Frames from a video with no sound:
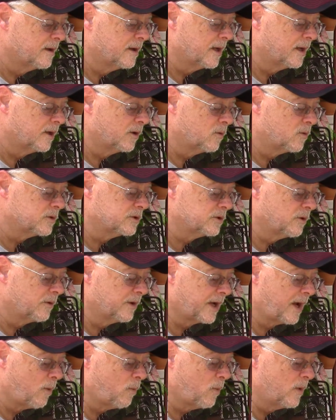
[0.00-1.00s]
Of course, you only
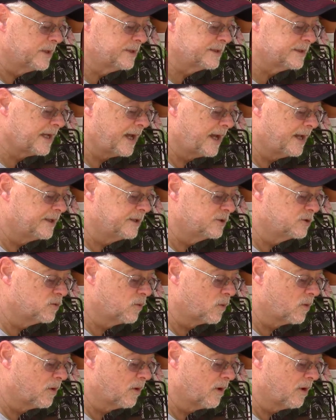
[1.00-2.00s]
got one side to
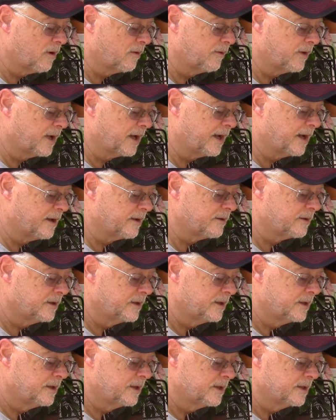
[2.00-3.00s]
twirl on now.
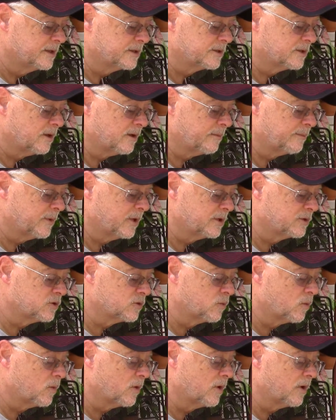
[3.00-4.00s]
So I'm going to
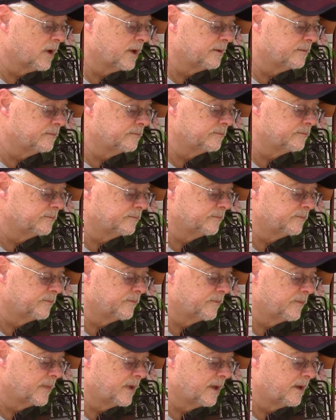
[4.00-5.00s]
twirl it
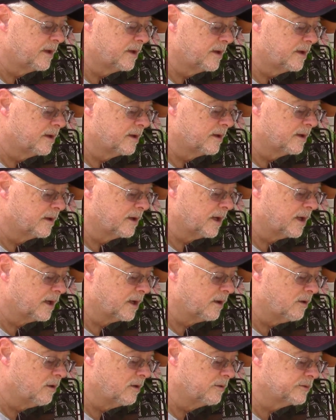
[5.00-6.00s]
pretty
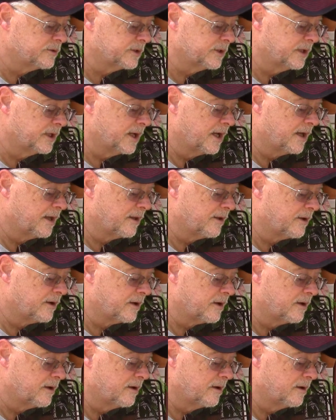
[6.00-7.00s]
close together.
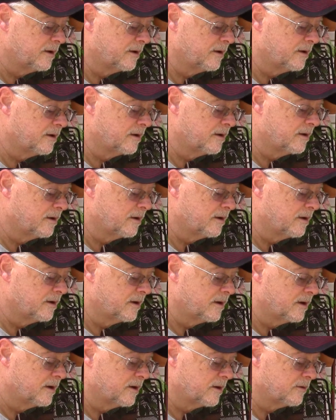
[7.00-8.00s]

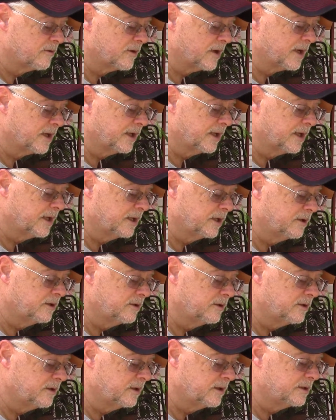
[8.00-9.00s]
Try to get a
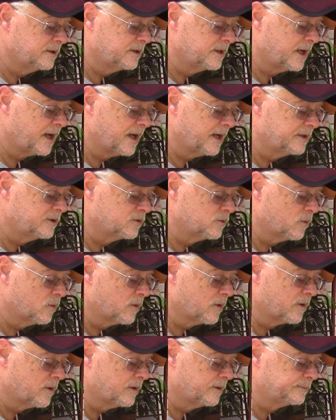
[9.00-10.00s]
good tight
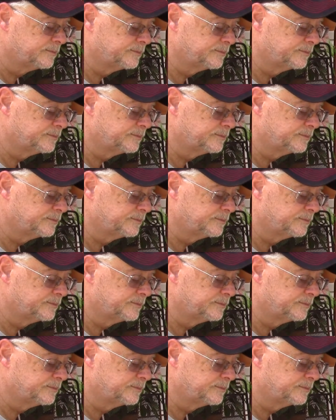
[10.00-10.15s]
twirl.